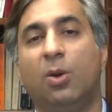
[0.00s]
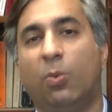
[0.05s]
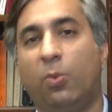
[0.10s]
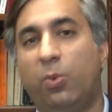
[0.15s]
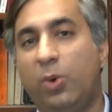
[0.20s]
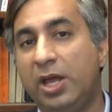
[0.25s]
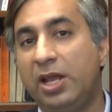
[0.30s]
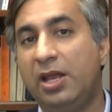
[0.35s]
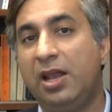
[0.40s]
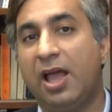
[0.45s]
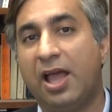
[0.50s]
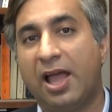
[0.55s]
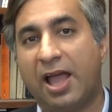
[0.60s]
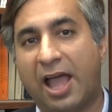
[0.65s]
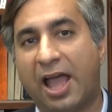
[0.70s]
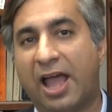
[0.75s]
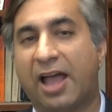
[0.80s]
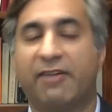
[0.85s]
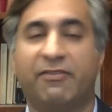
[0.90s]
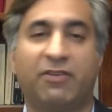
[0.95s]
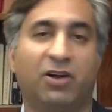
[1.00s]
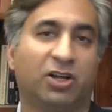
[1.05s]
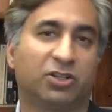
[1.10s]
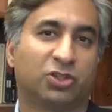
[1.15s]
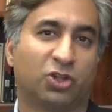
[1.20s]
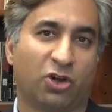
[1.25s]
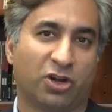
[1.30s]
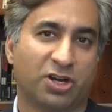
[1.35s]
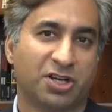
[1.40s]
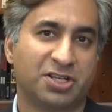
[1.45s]
will have
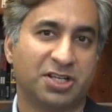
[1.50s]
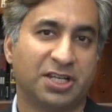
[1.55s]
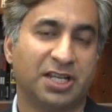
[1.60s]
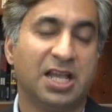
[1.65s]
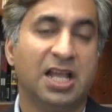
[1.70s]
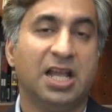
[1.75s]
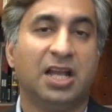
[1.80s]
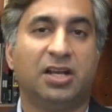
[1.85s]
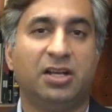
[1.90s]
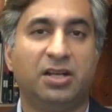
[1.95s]
authority.